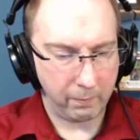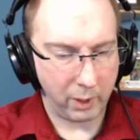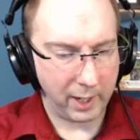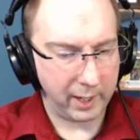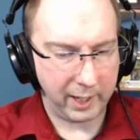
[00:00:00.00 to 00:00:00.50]
for
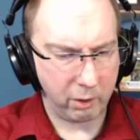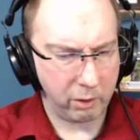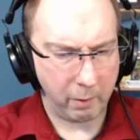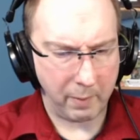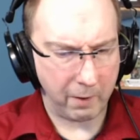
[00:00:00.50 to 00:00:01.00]
I could hear
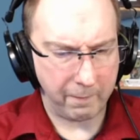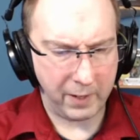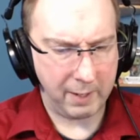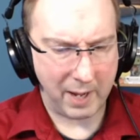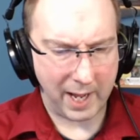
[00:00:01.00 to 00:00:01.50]
their bare
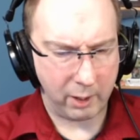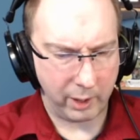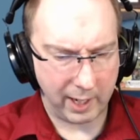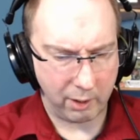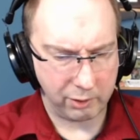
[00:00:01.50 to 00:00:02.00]
feet
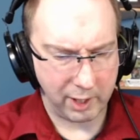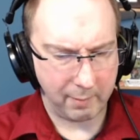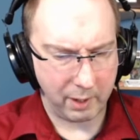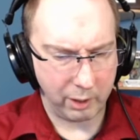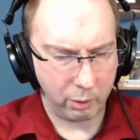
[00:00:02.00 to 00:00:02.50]
pattering
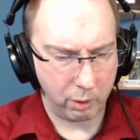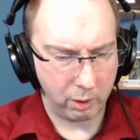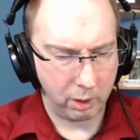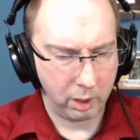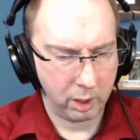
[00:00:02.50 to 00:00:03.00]
outside my door.